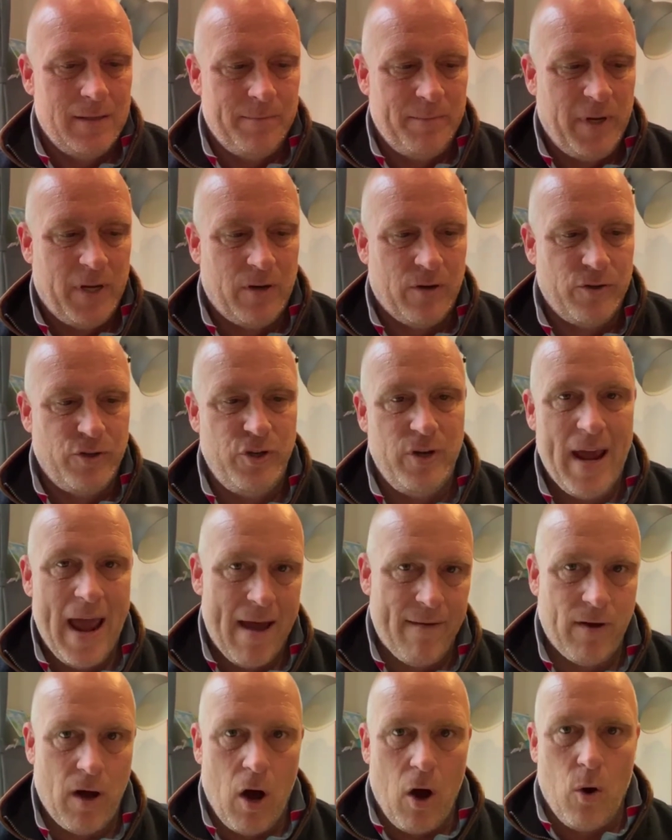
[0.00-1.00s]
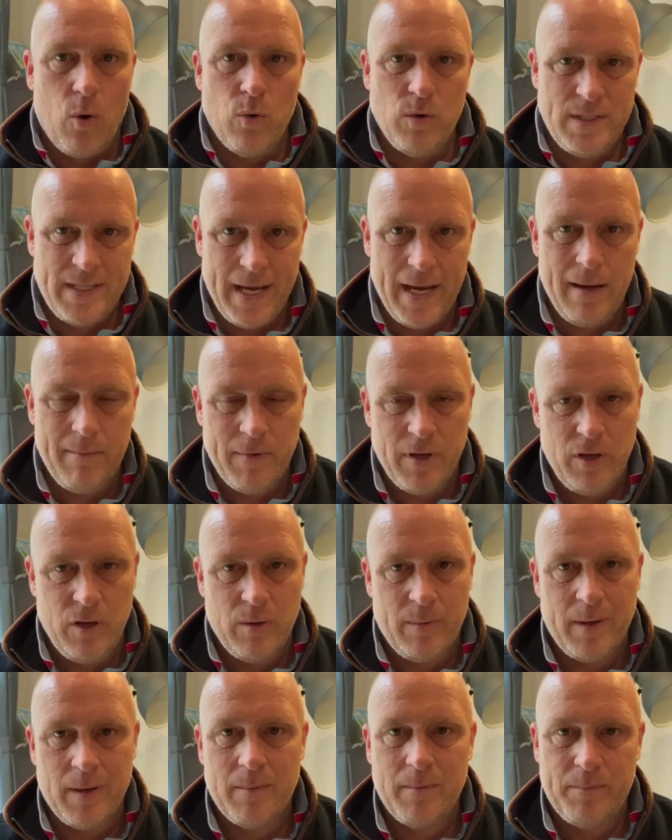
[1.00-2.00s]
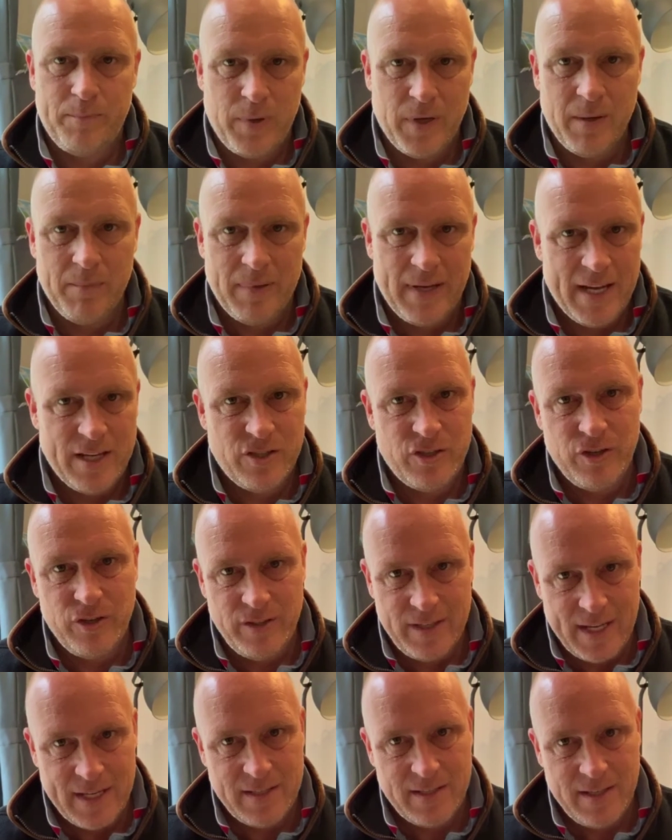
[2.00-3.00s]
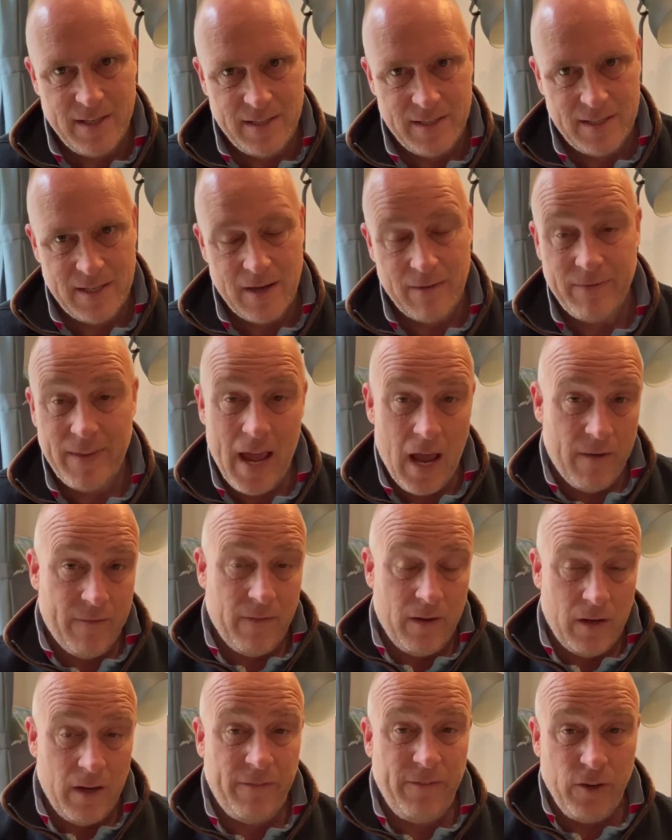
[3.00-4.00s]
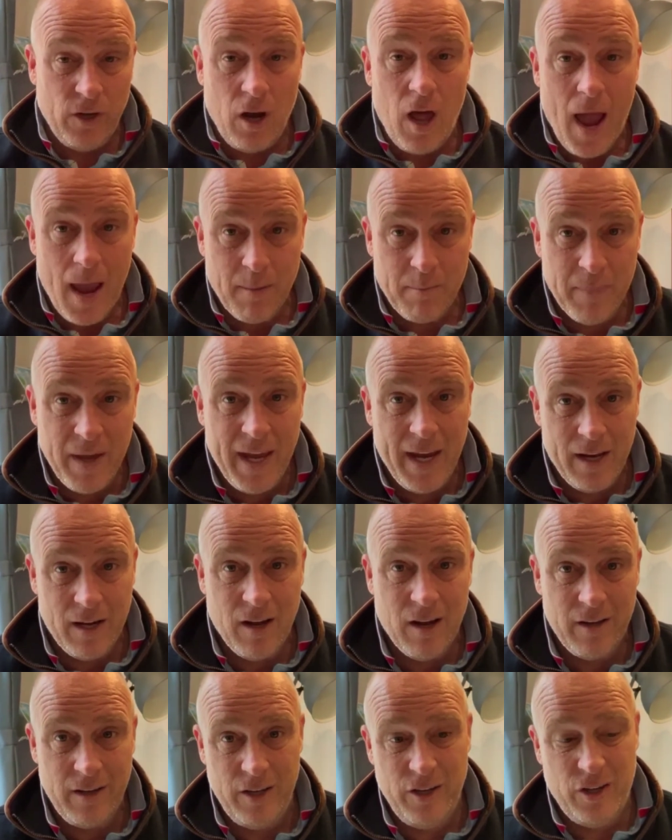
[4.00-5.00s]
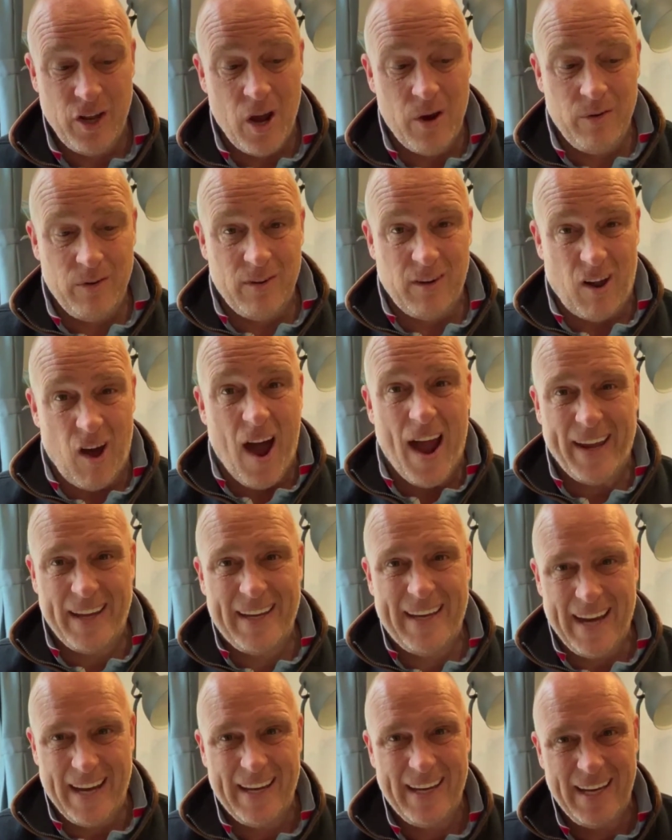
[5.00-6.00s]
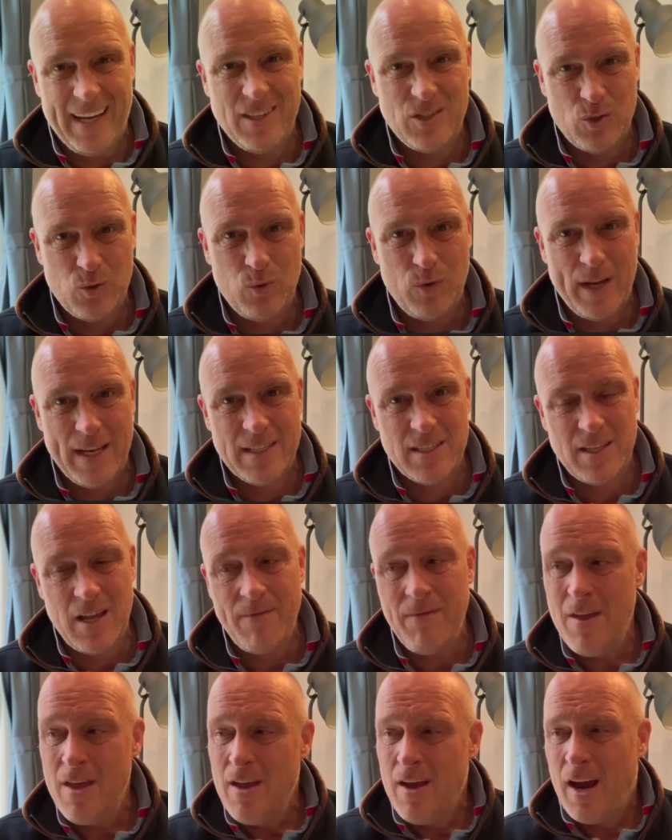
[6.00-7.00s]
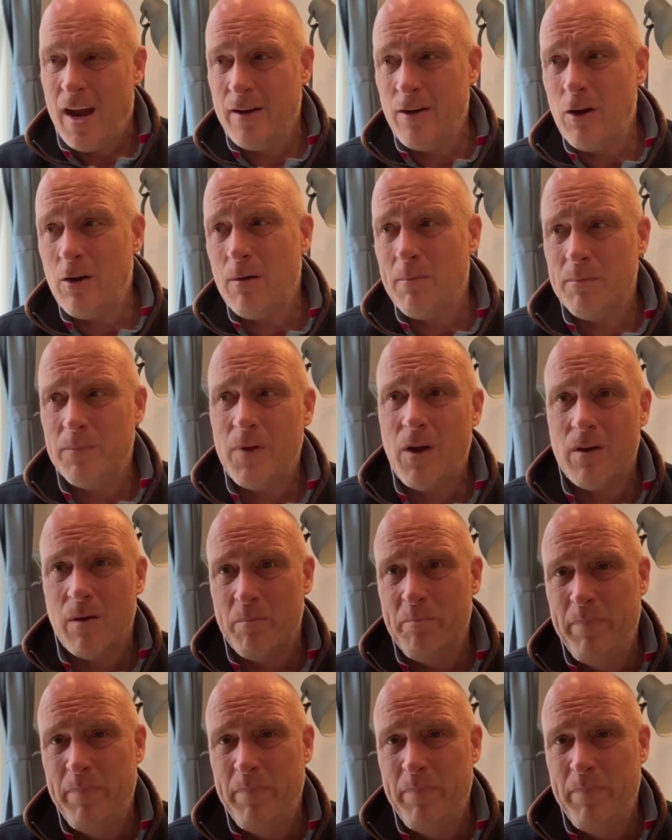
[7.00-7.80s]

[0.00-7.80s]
because you have a whole team that you've put in place who does this stuff. Now, if you're like me and you don't like getting into all that stuff, and I'm not a